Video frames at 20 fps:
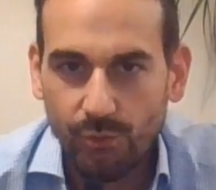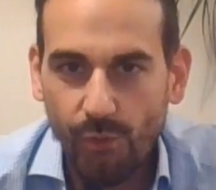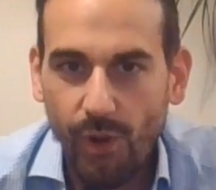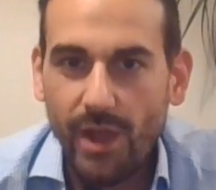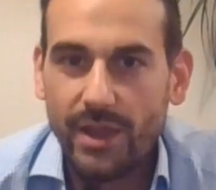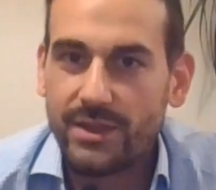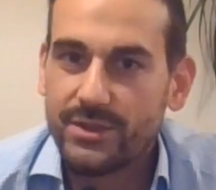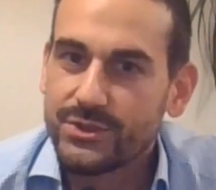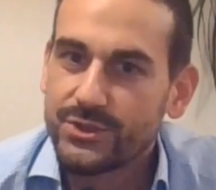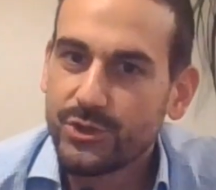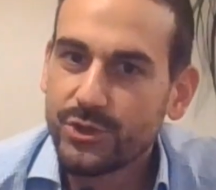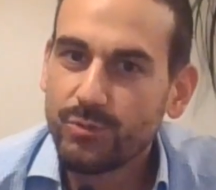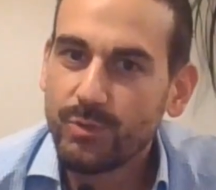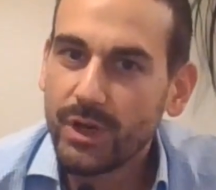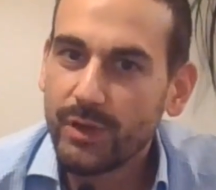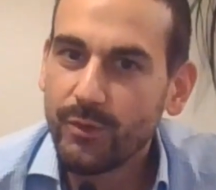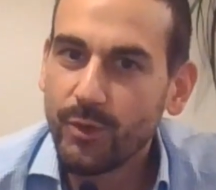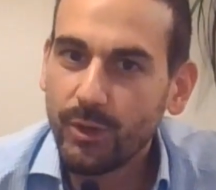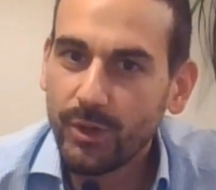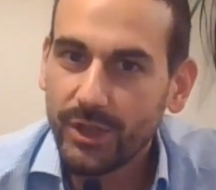Right, so you will
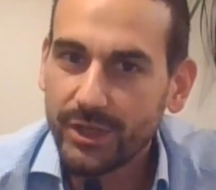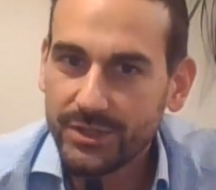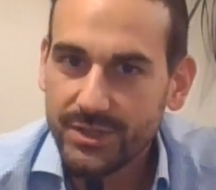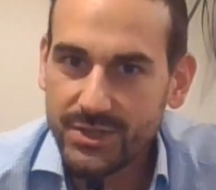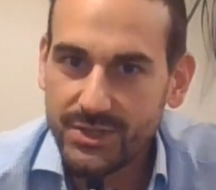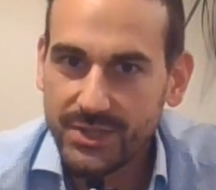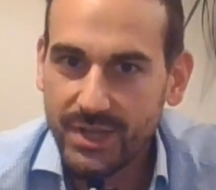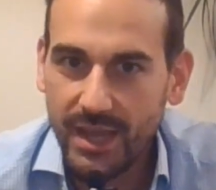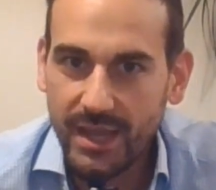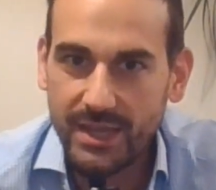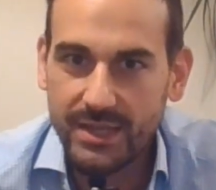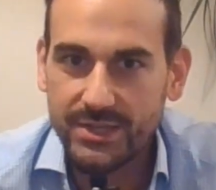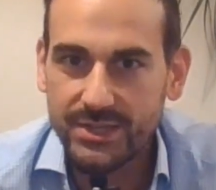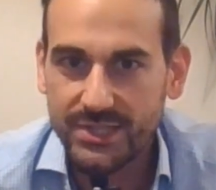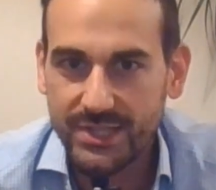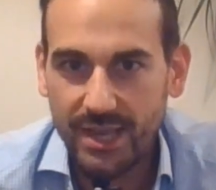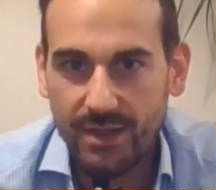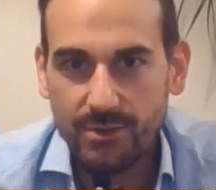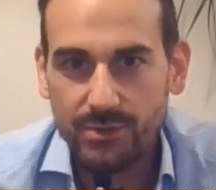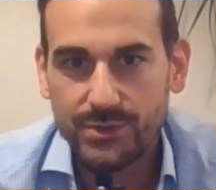have all heard the say
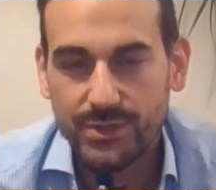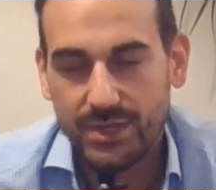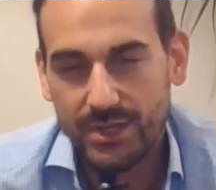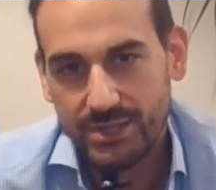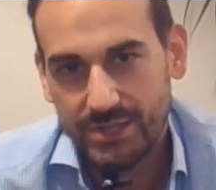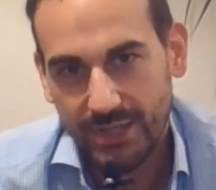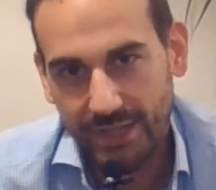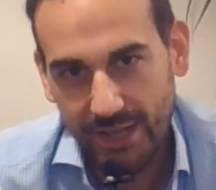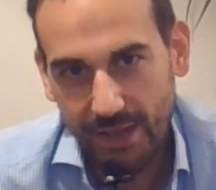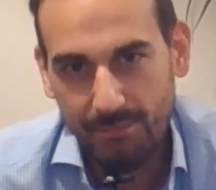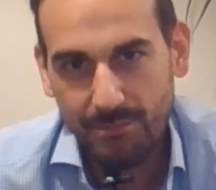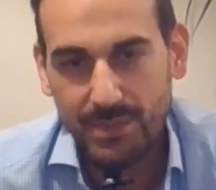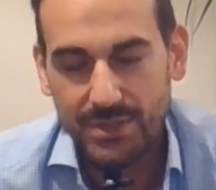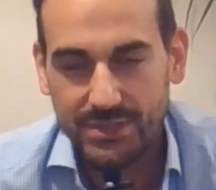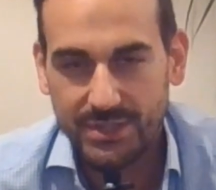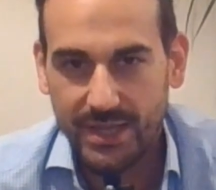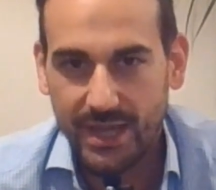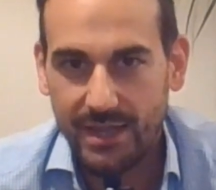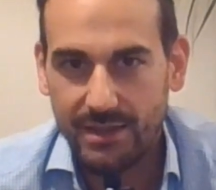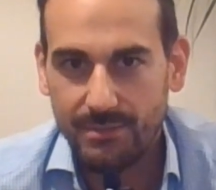sales is a
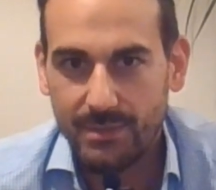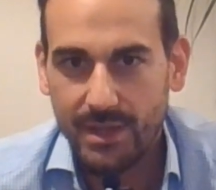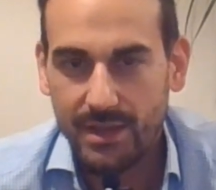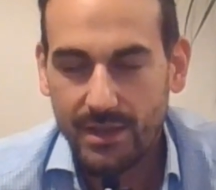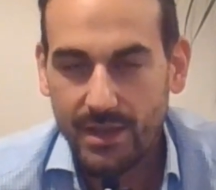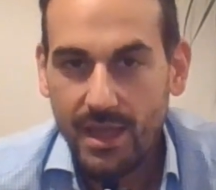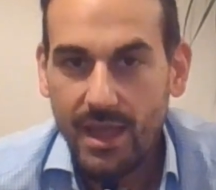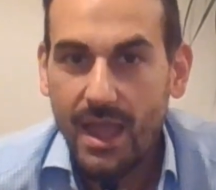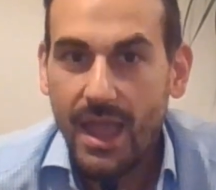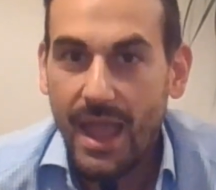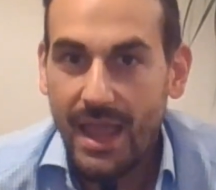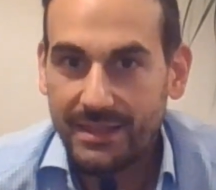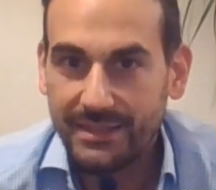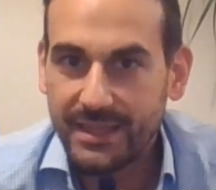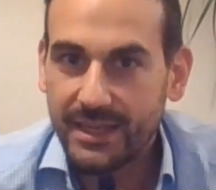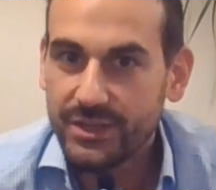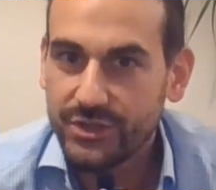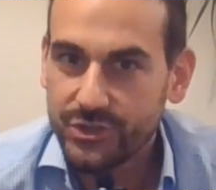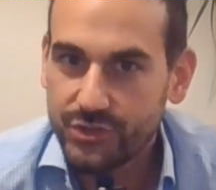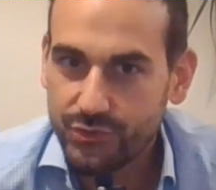numbers game. And
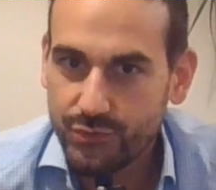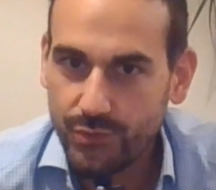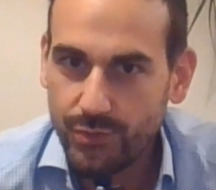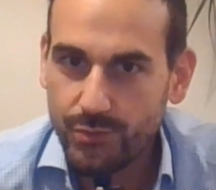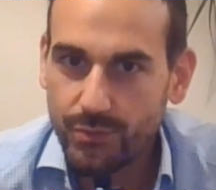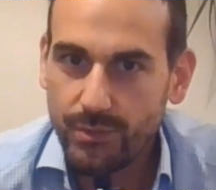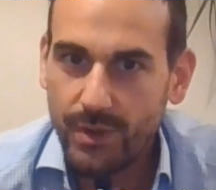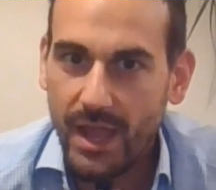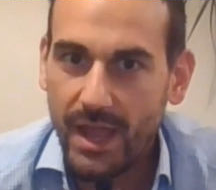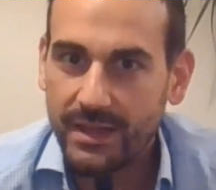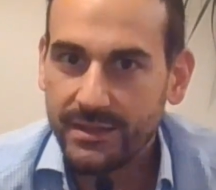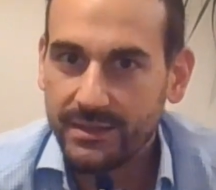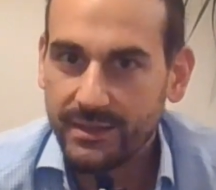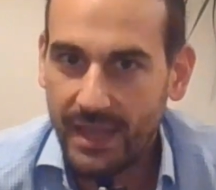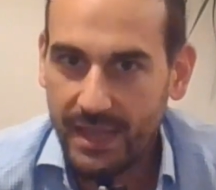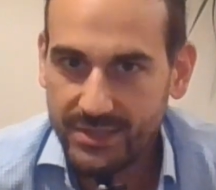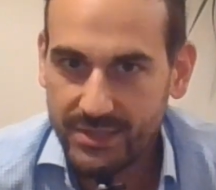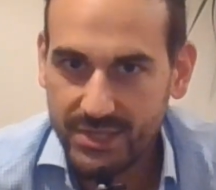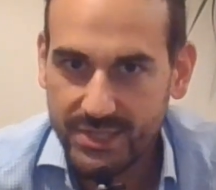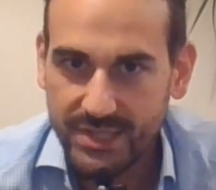that is true. And
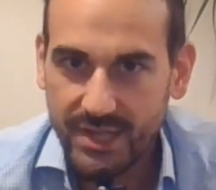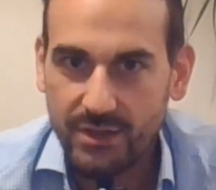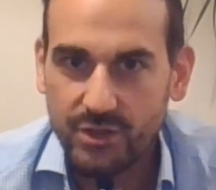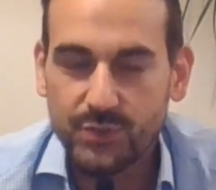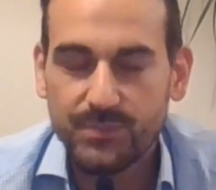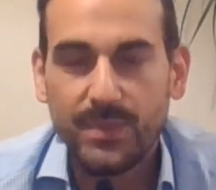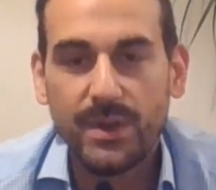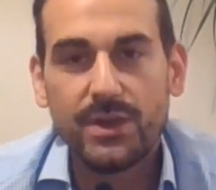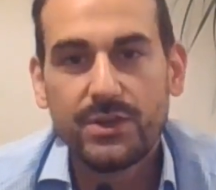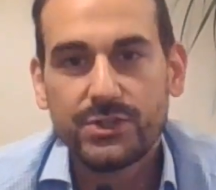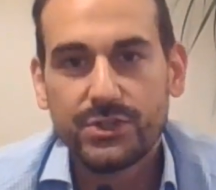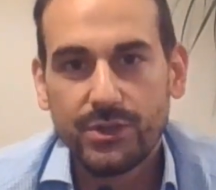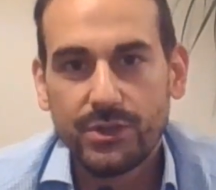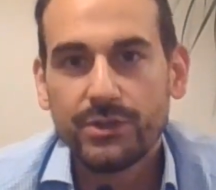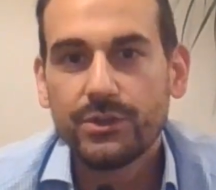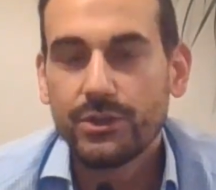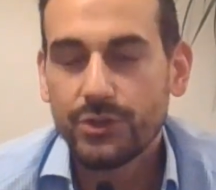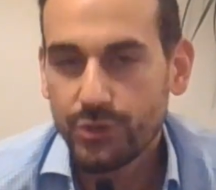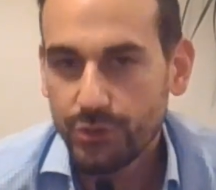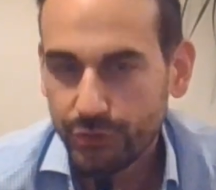as a
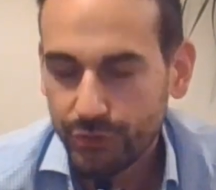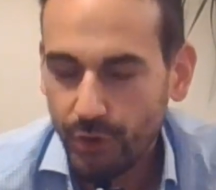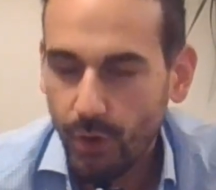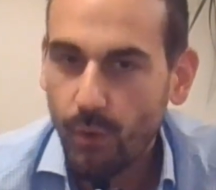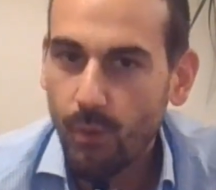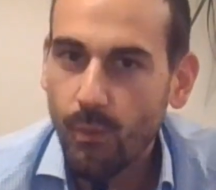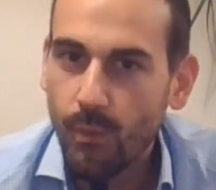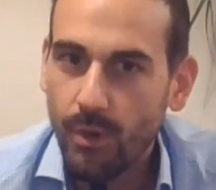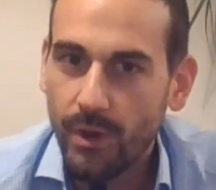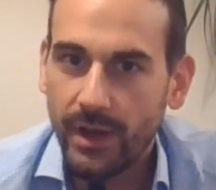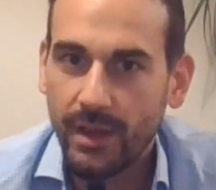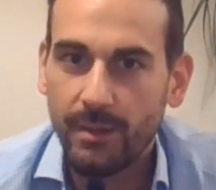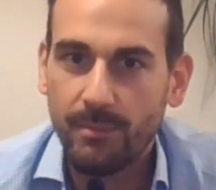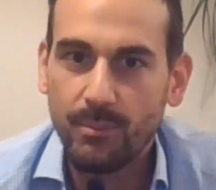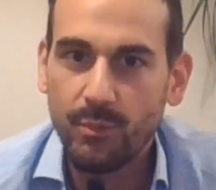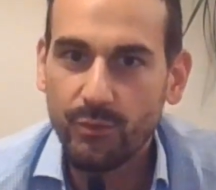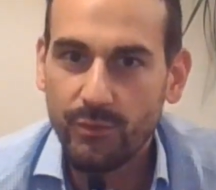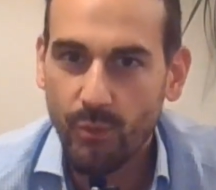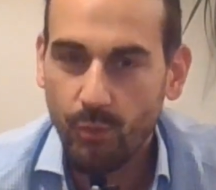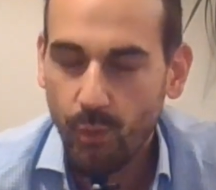salesperson, you don't want to
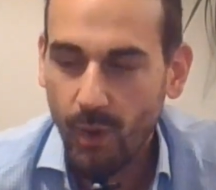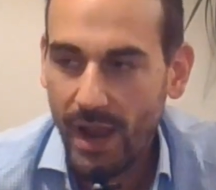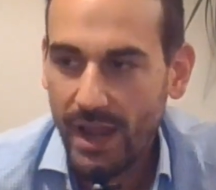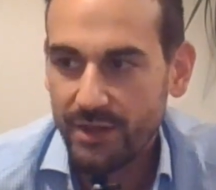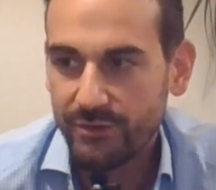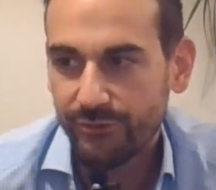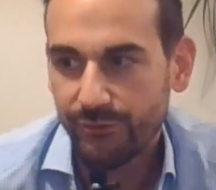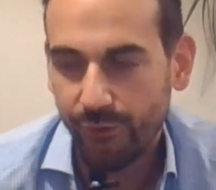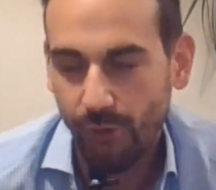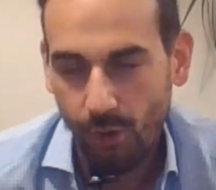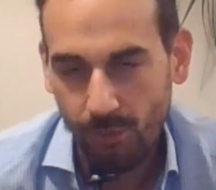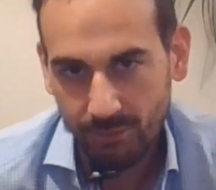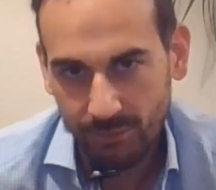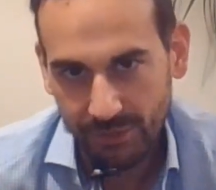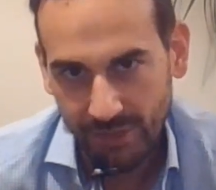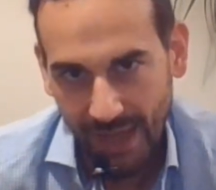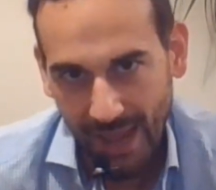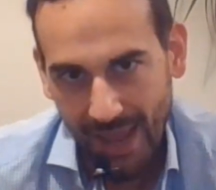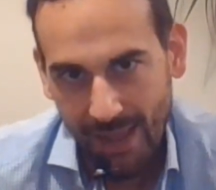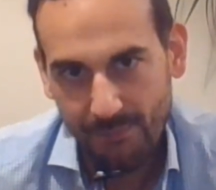move away from
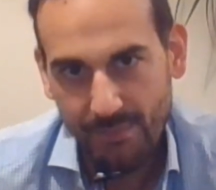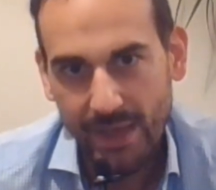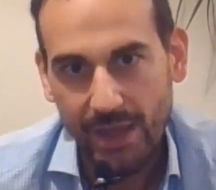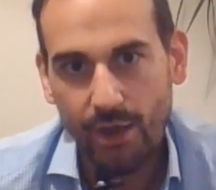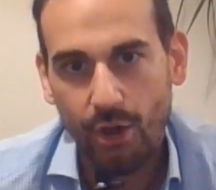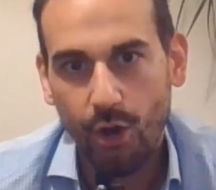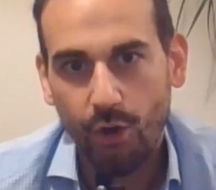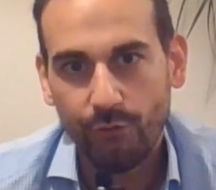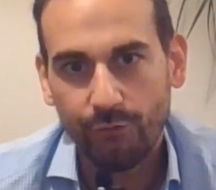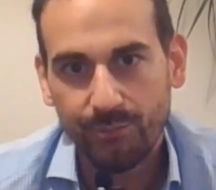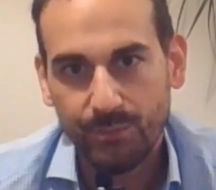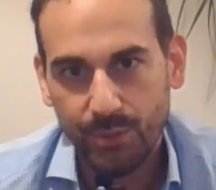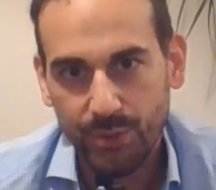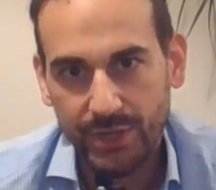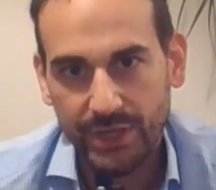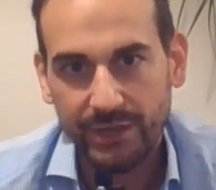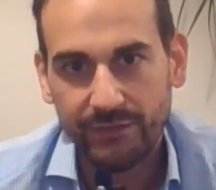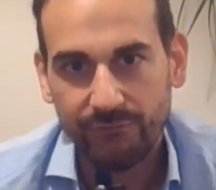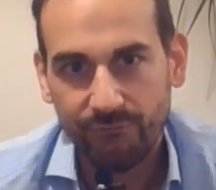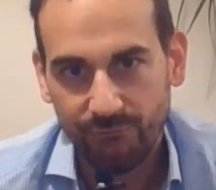the habit of
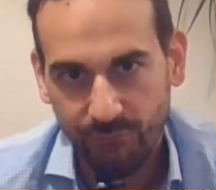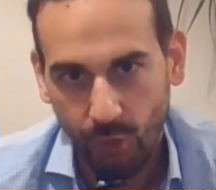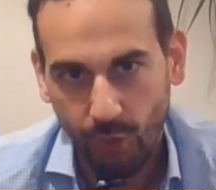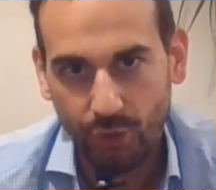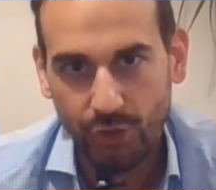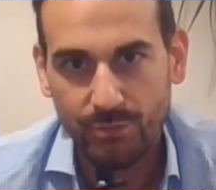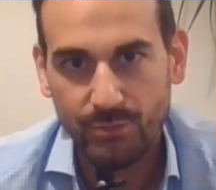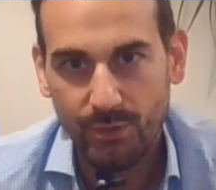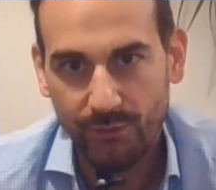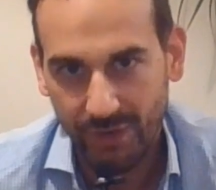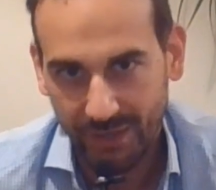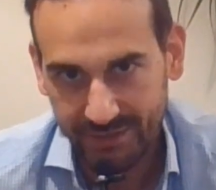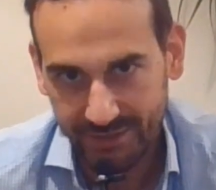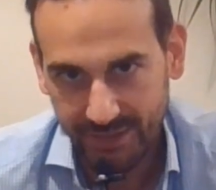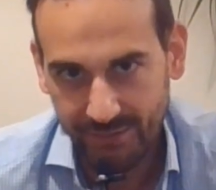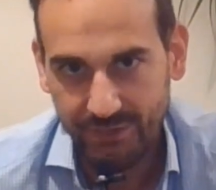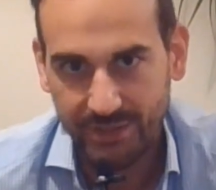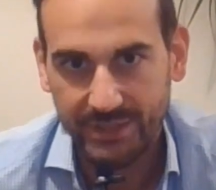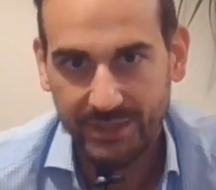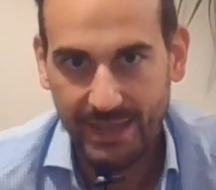putting volume of
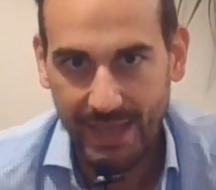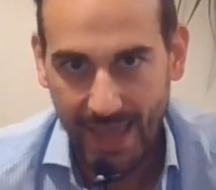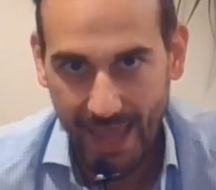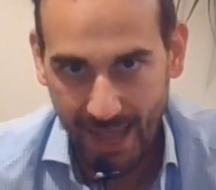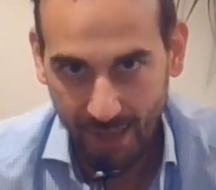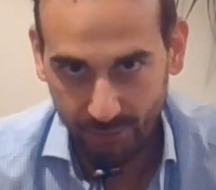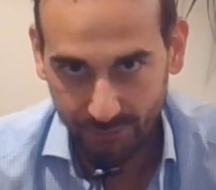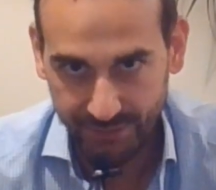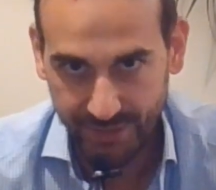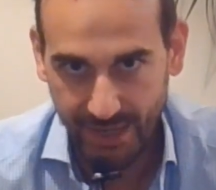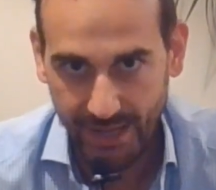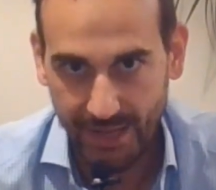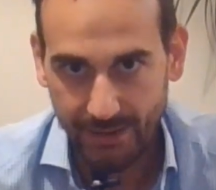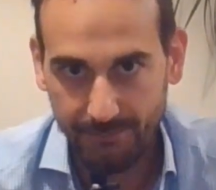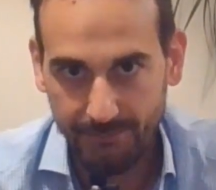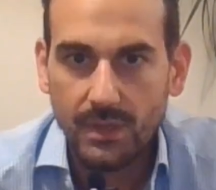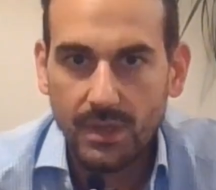activity out there.